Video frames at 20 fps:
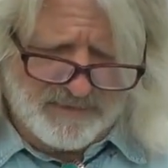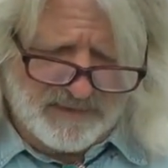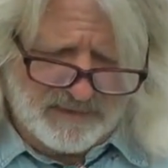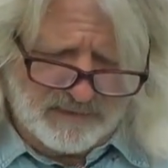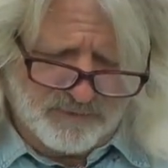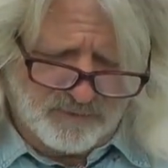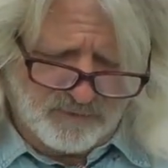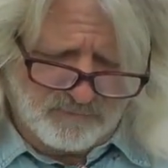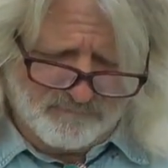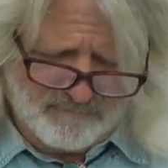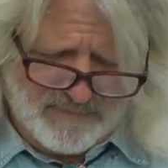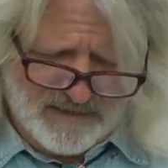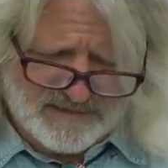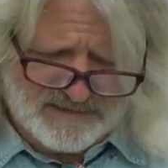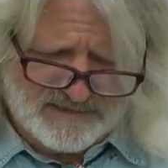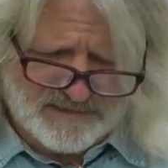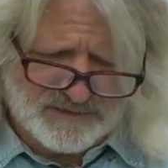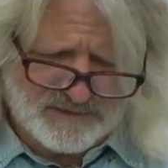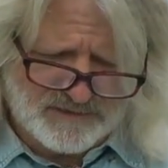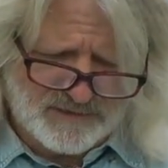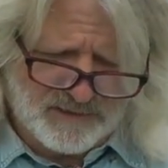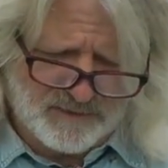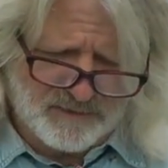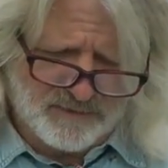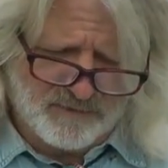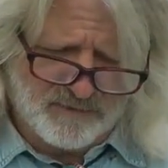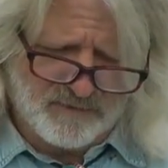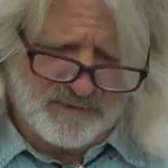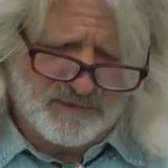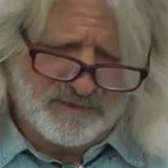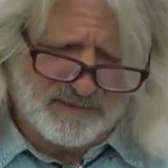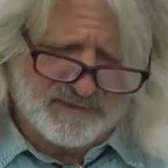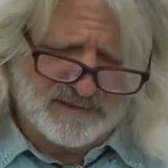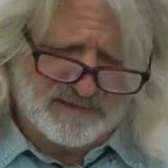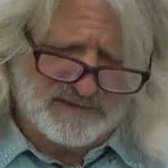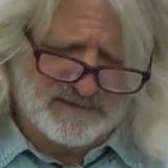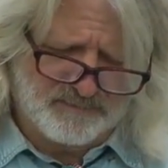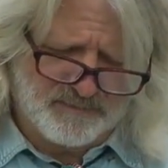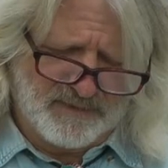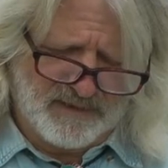me a little message here
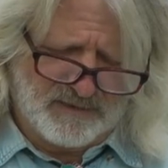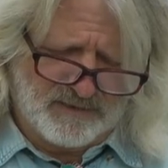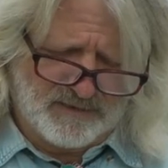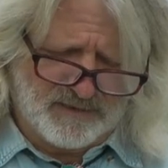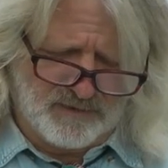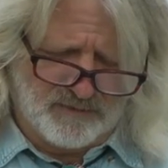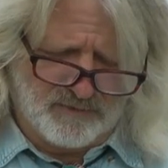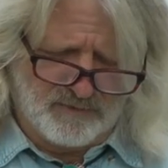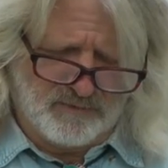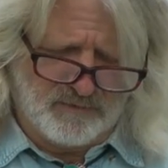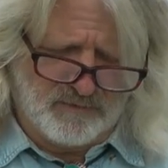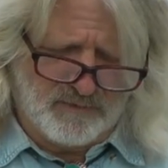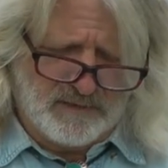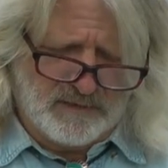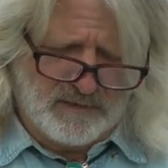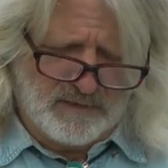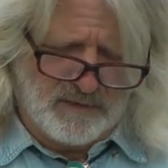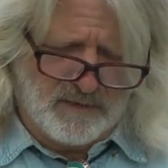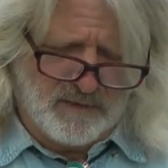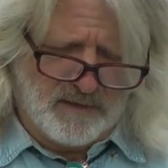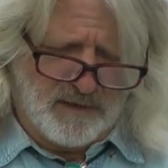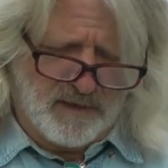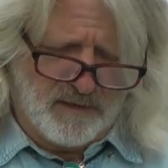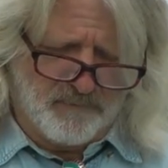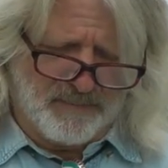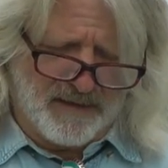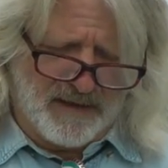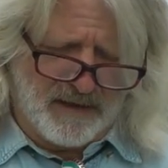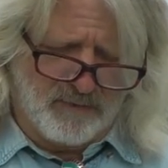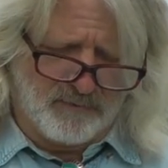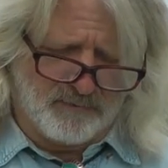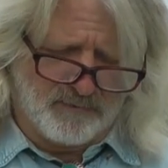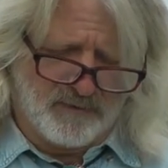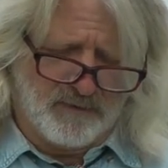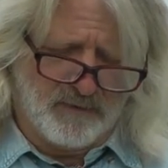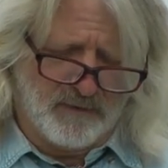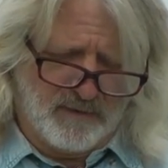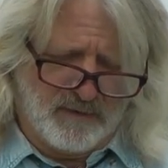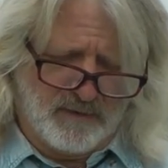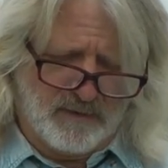to speak to you about
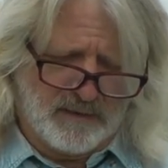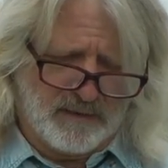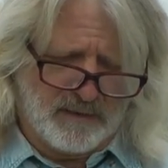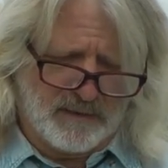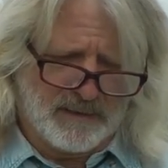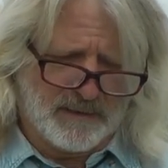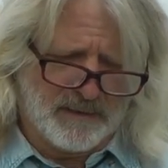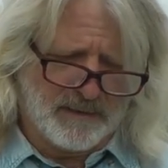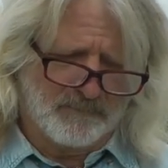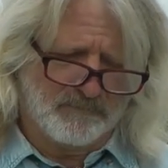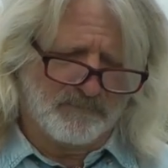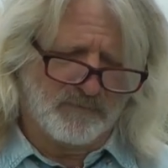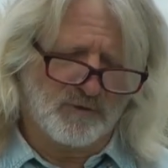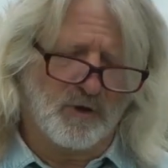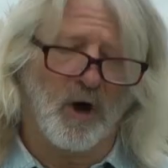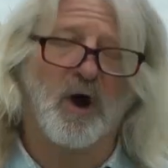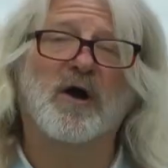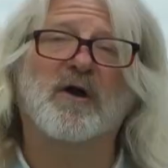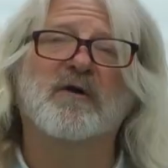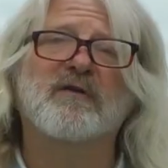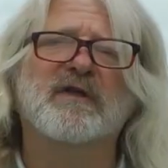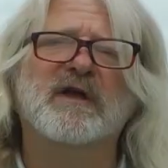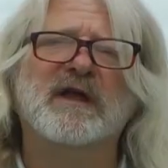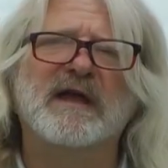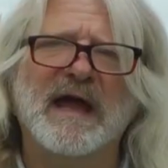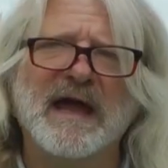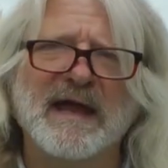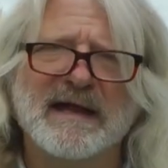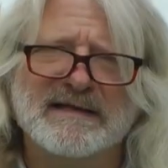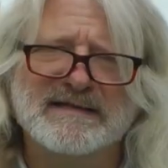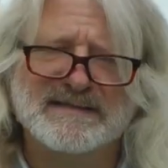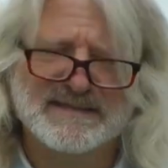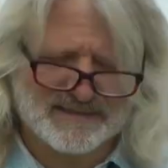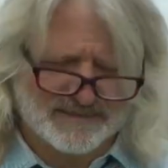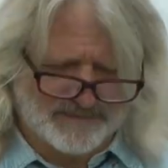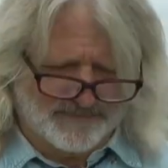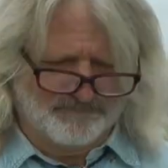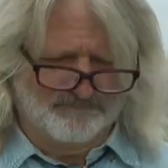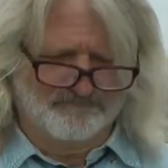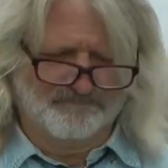uh, guard the
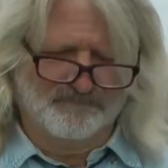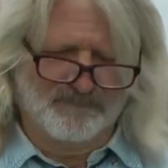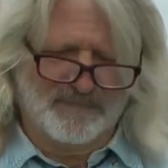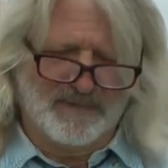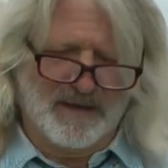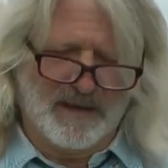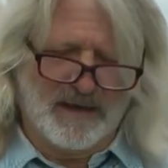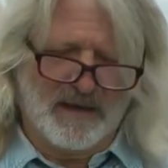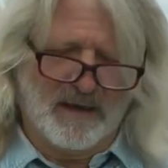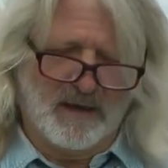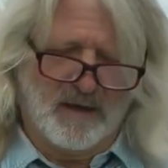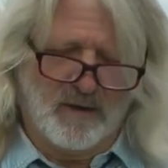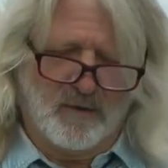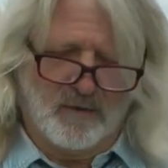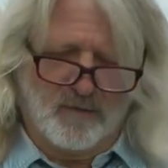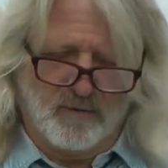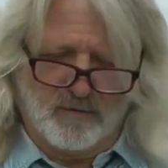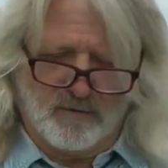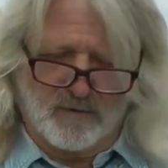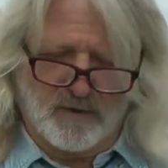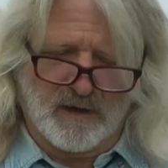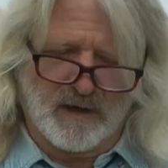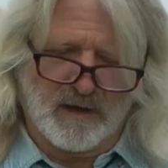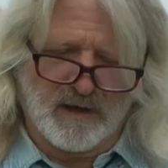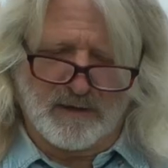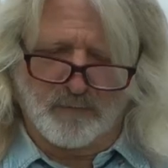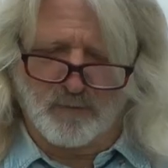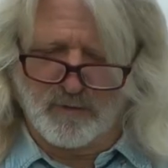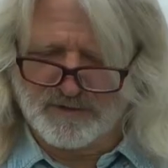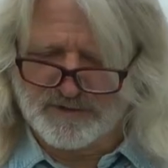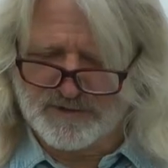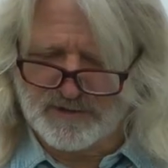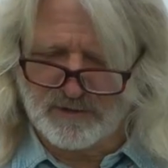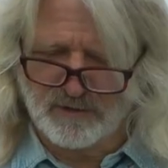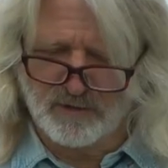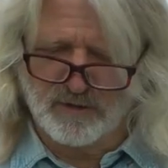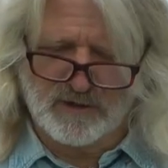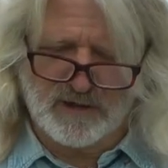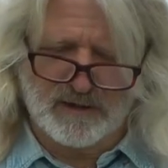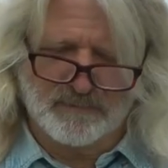gates. Uh, I want you to
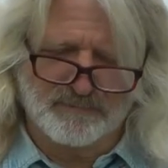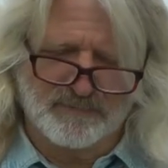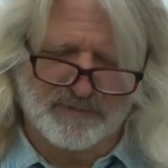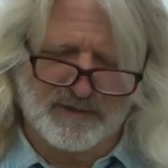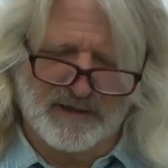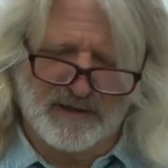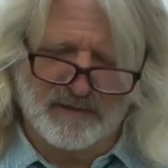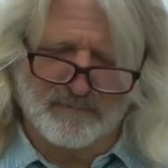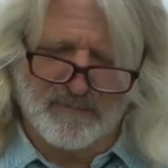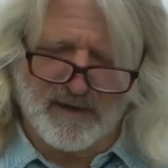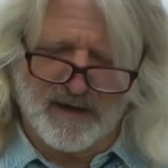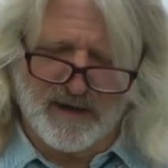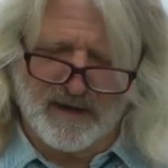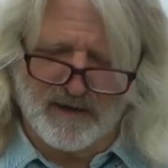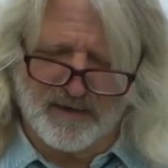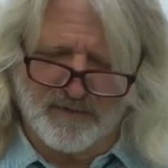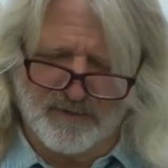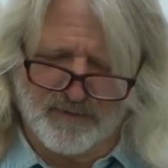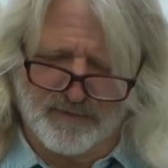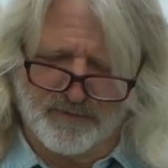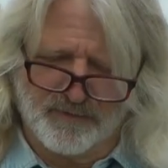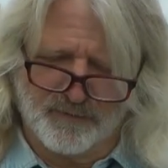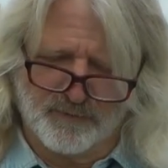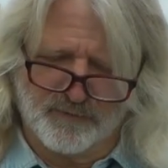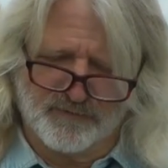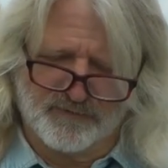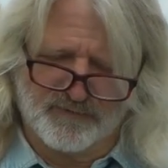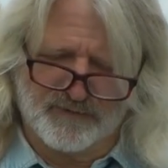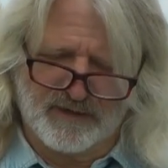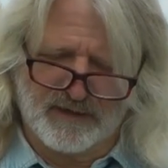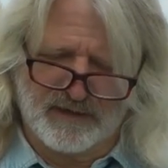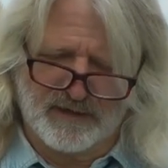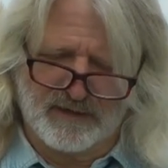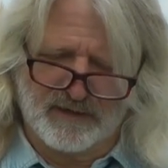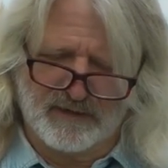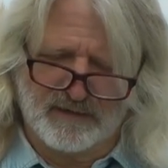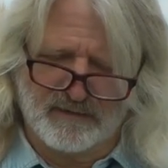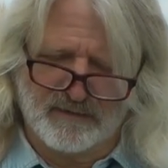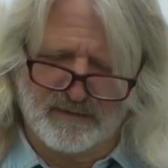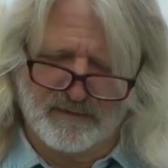look up Nehemiah
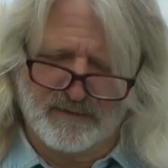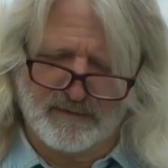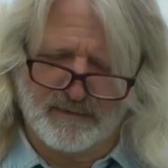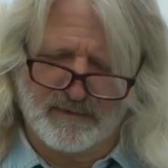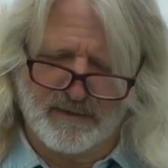13,